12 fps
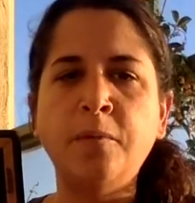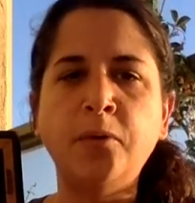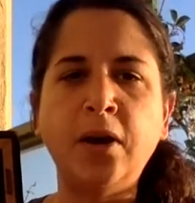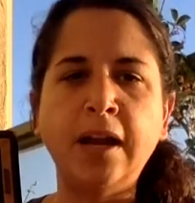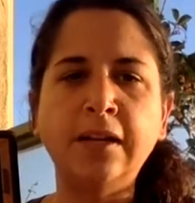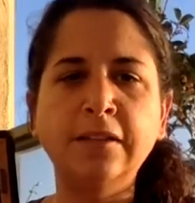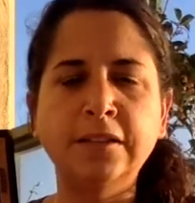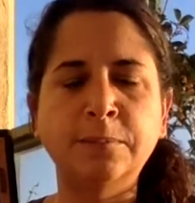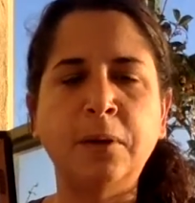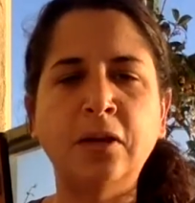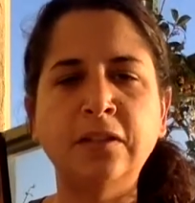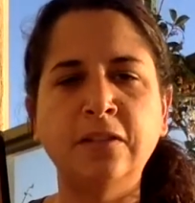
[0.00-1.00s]
miraculous
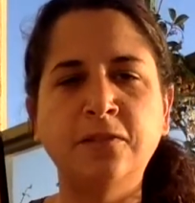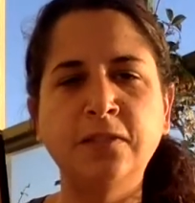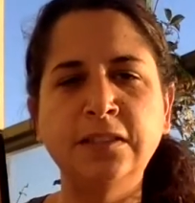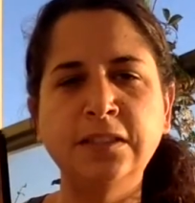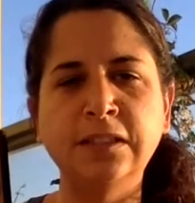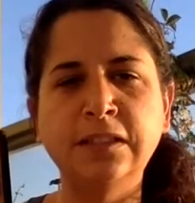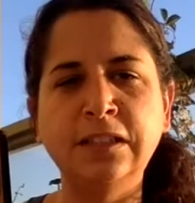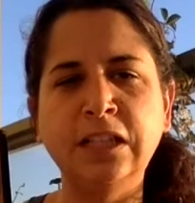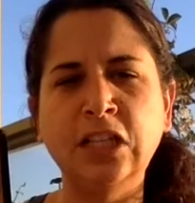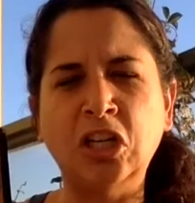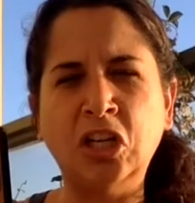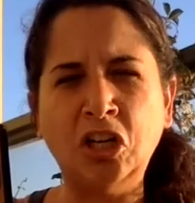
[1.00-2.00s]
part that physically
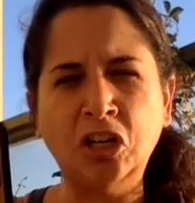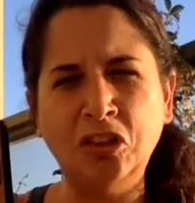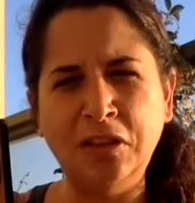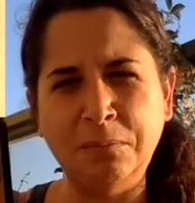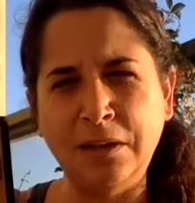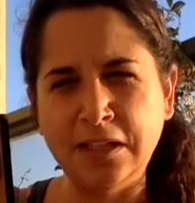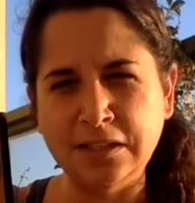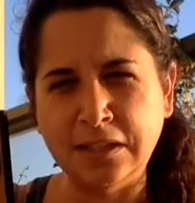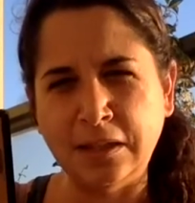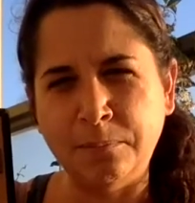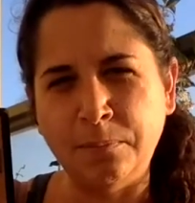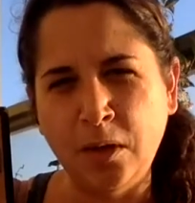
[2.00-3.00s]
and earthly makes
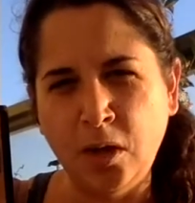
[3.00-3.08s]
up